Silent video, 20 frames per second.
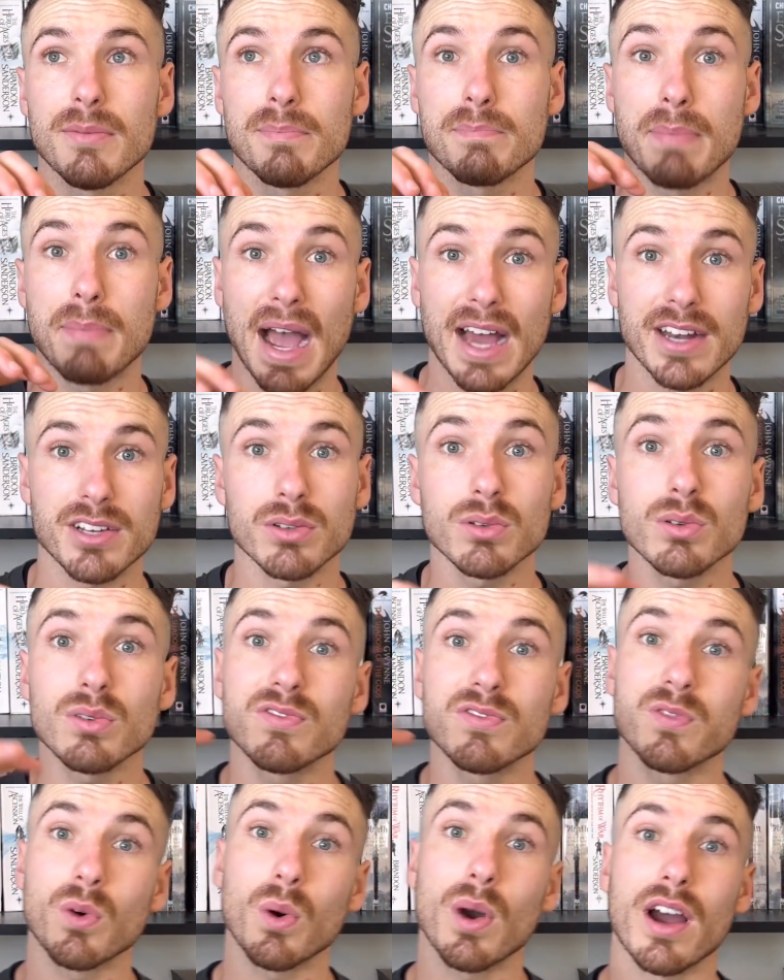battle
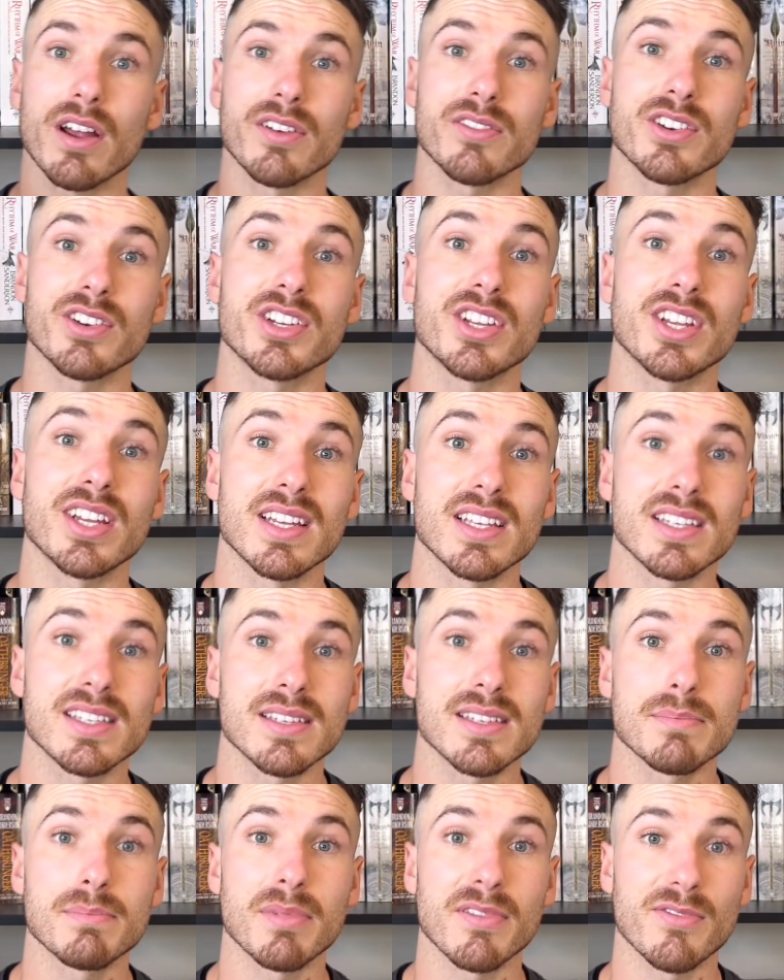400
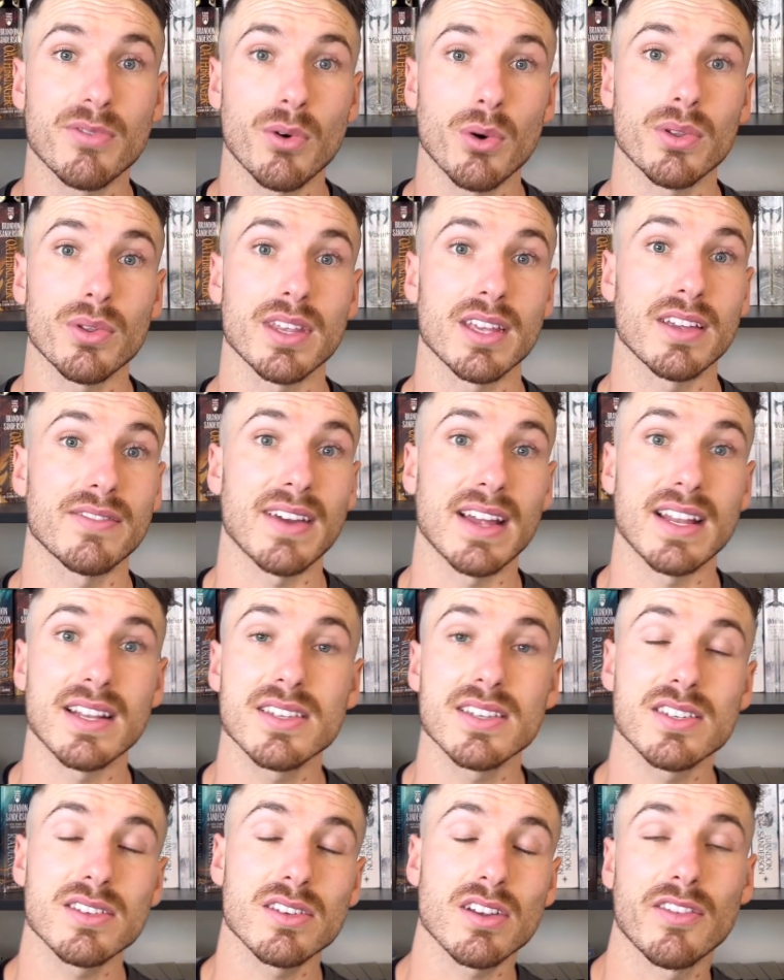years before the
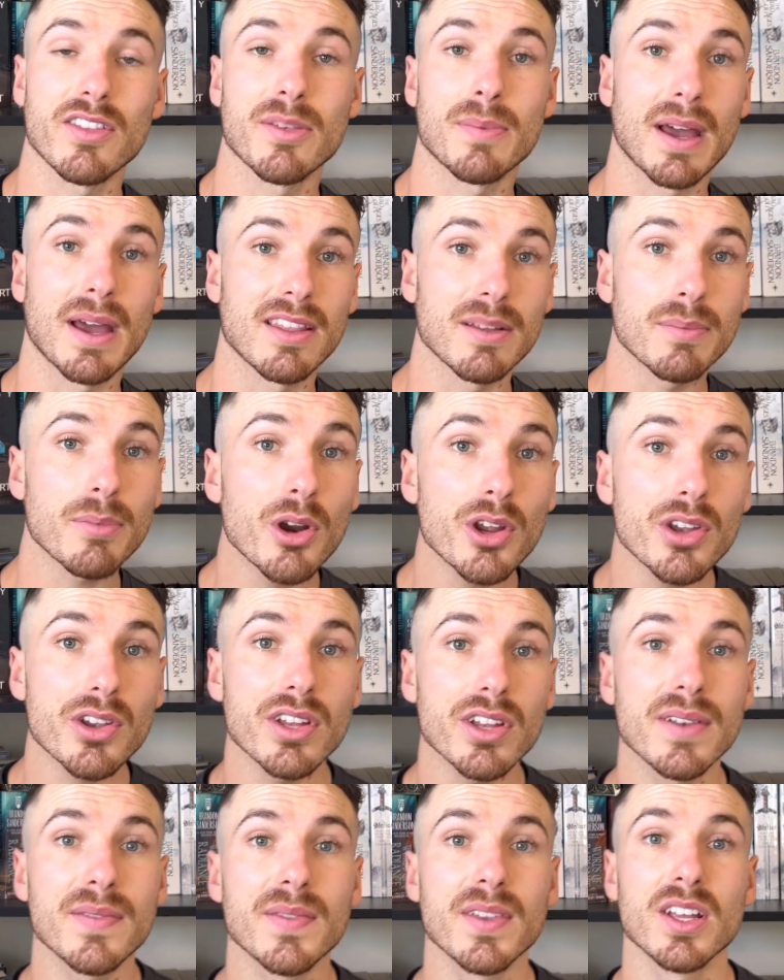events of The Bound and the
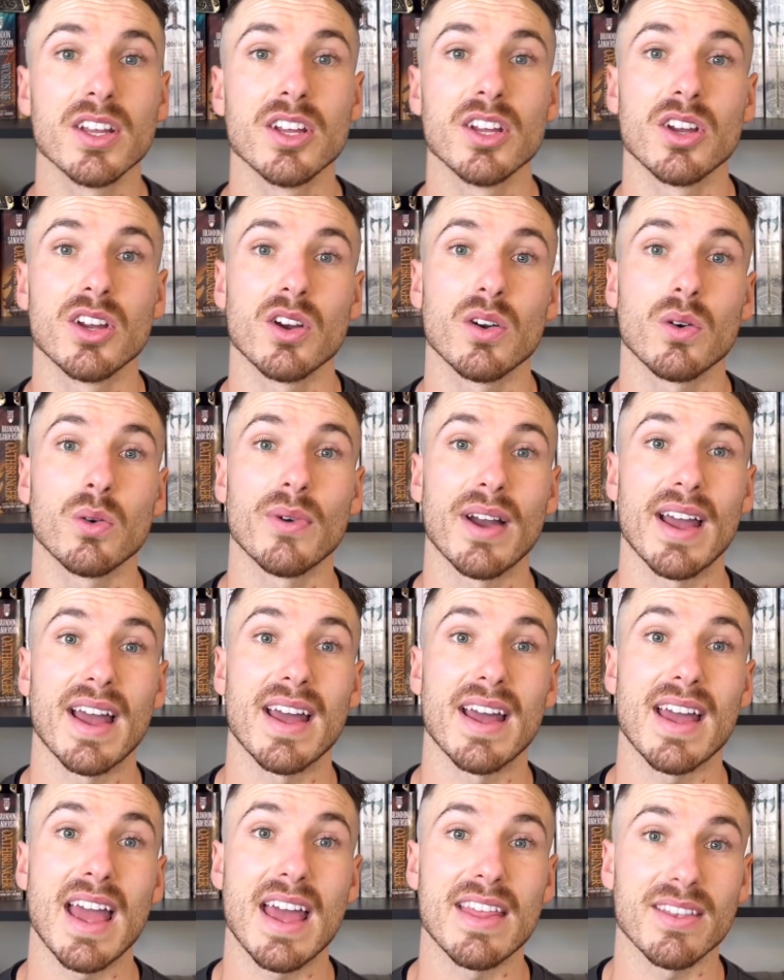Broken,
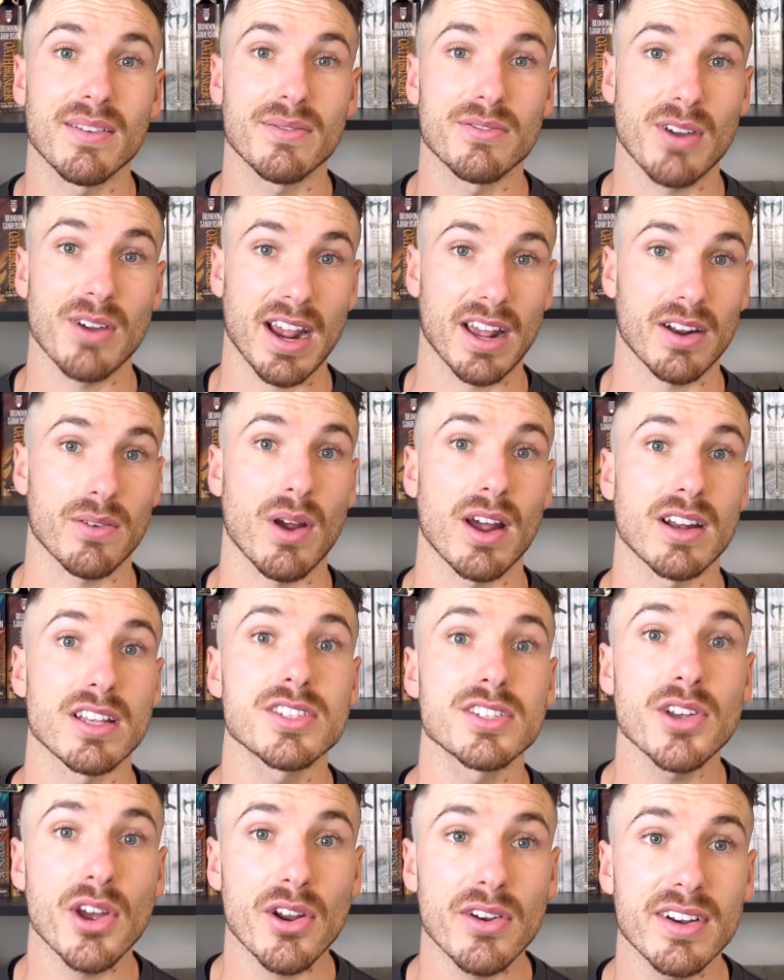where the Dragon Riders
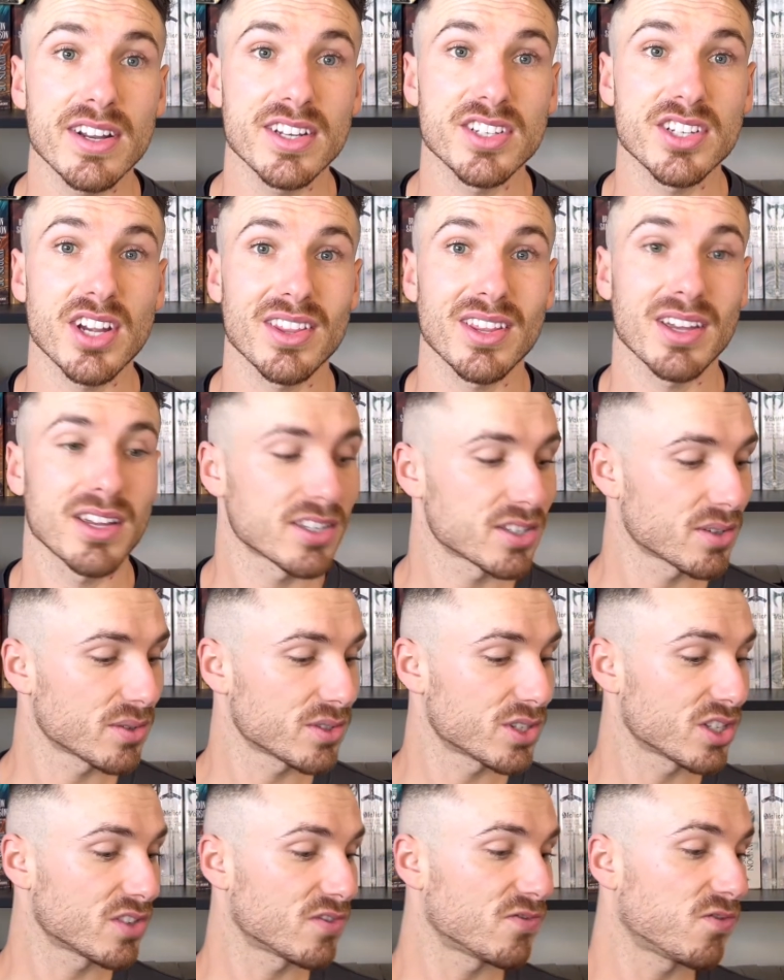turn on each other. So it's
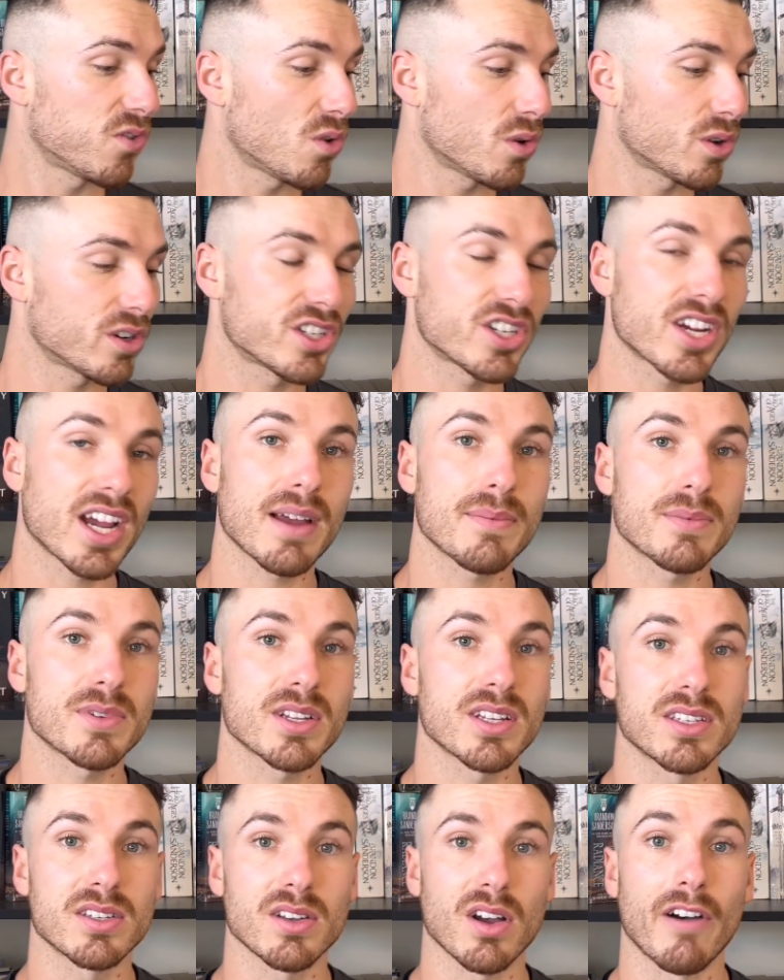just 4
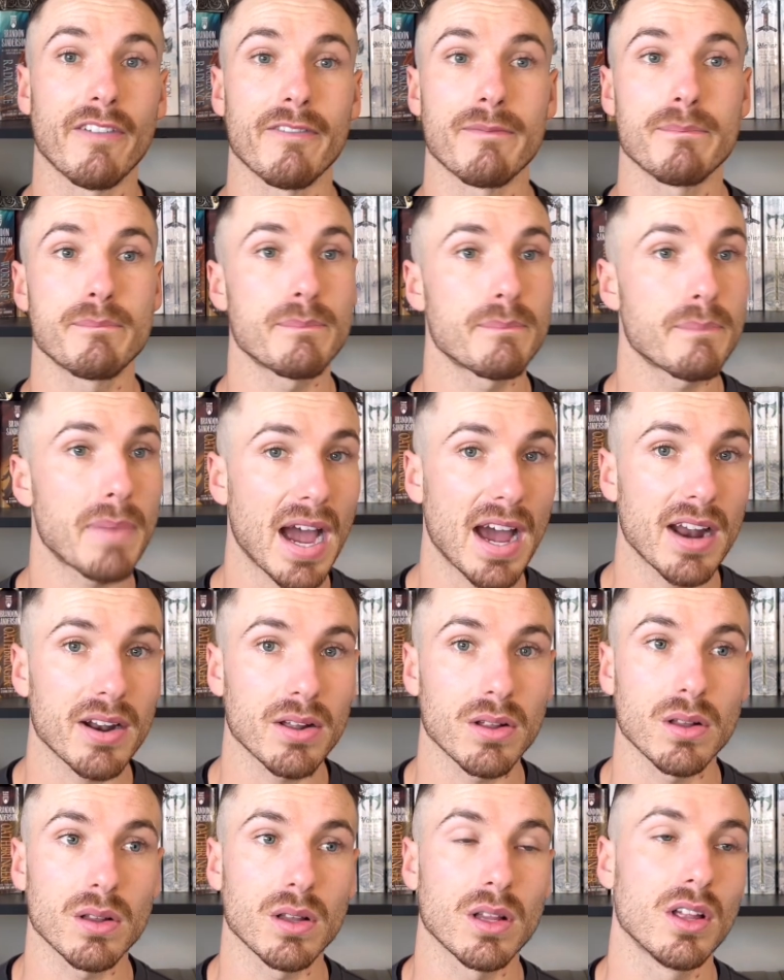chapters of
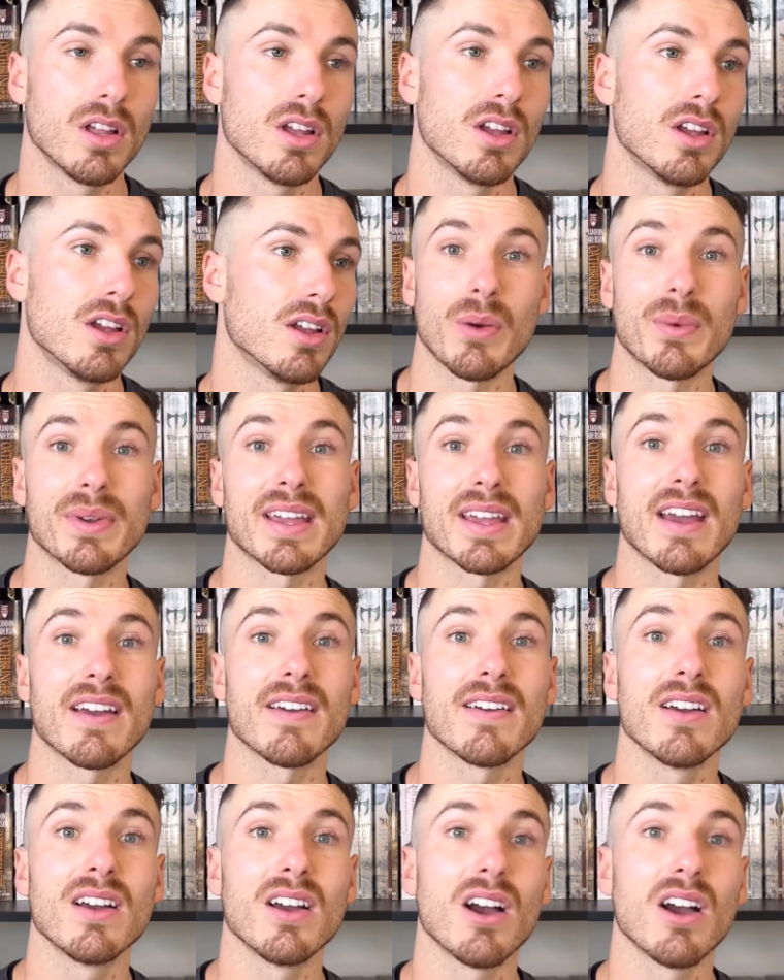battle. We get